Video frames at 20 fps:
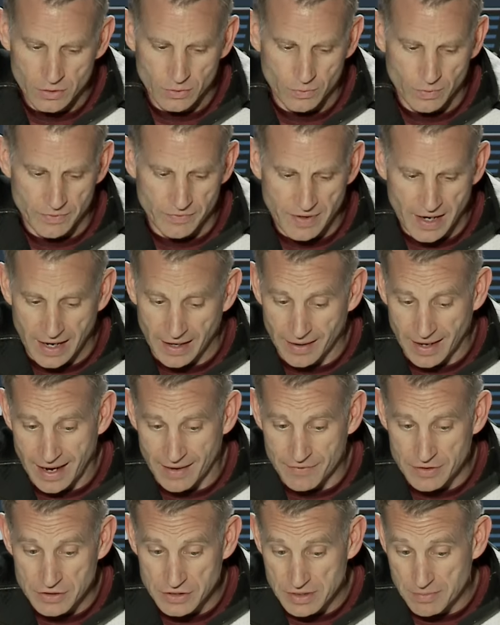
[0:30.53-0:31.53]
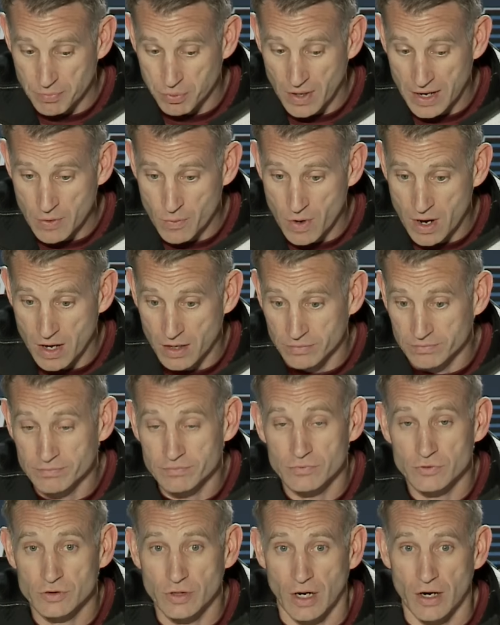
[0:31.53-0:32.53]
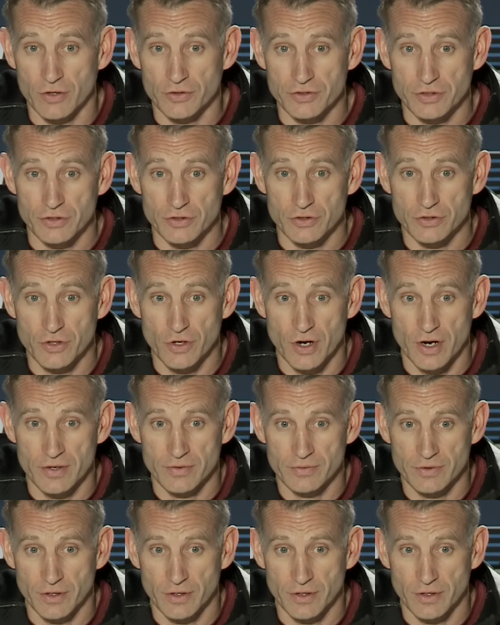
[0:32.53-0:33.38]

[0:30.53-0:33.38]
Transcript: we've got to obviously play well. Charleston's good.